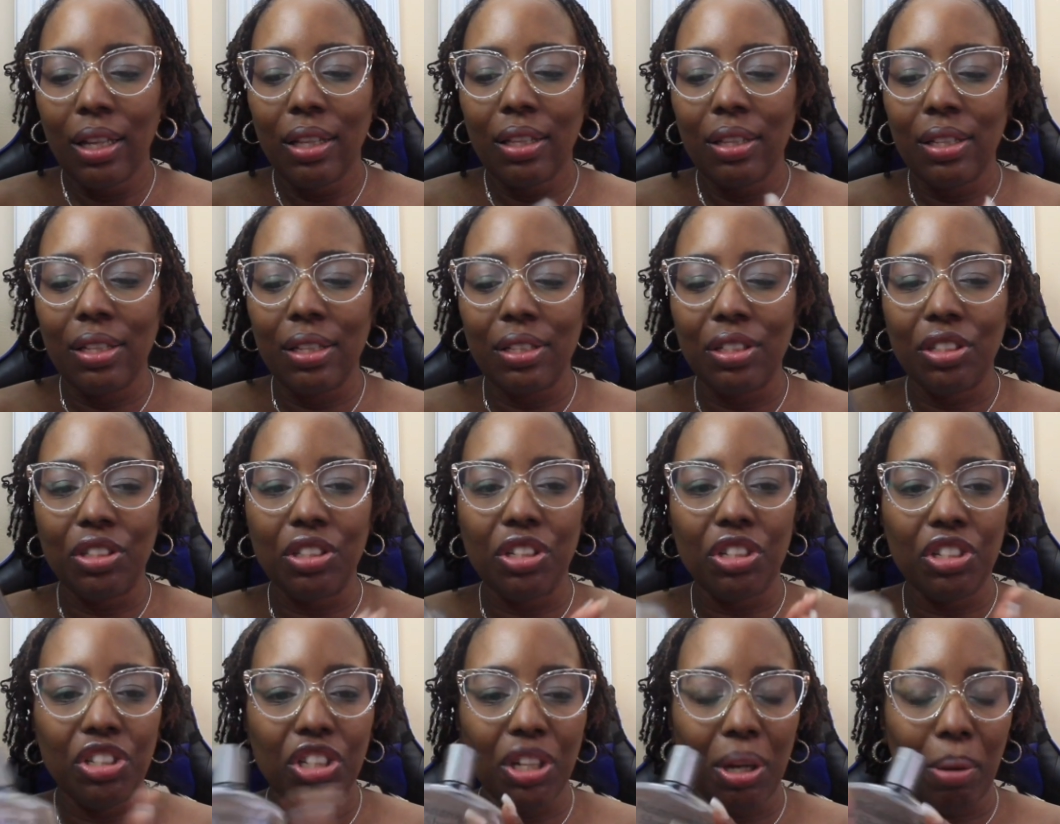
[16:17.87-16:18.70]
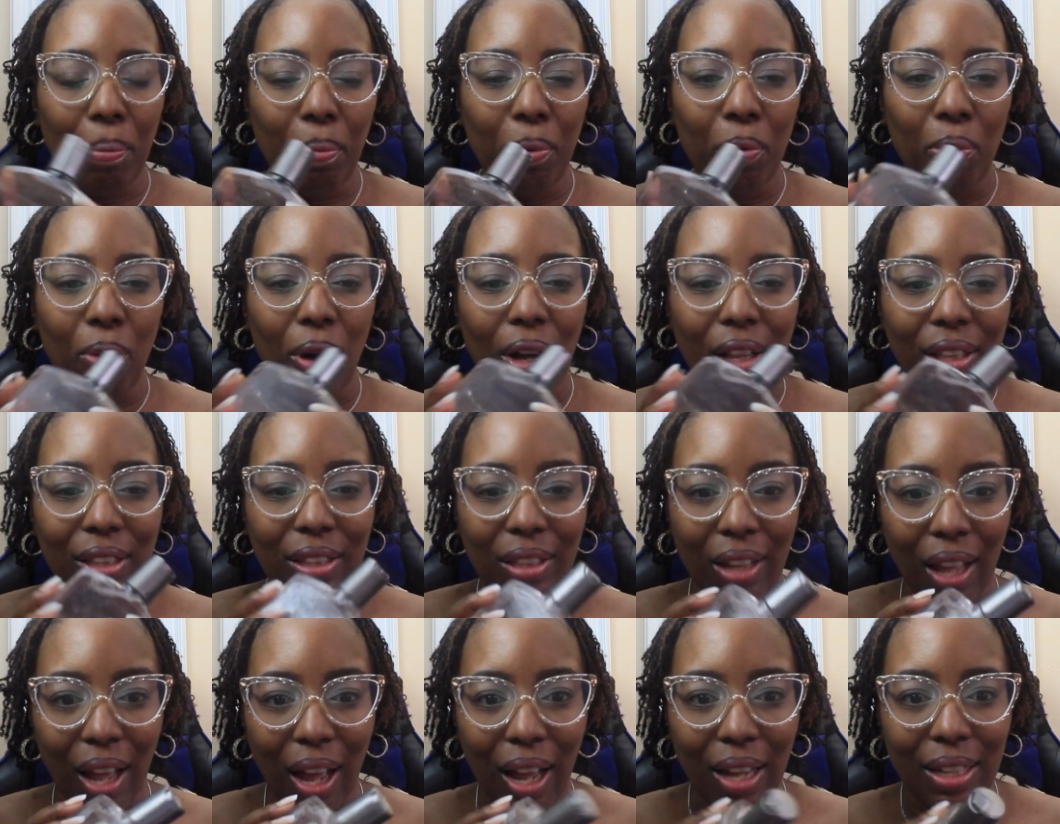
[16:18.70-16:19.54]
this shampoo a
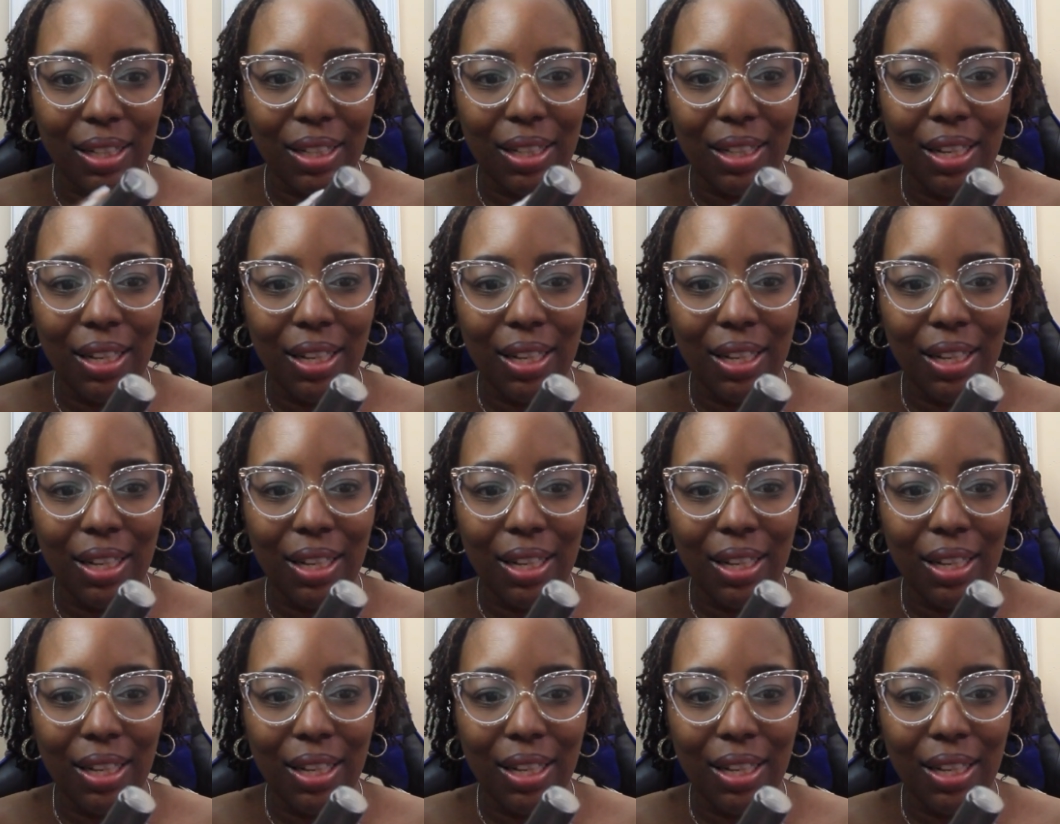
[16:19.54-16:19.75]
lot.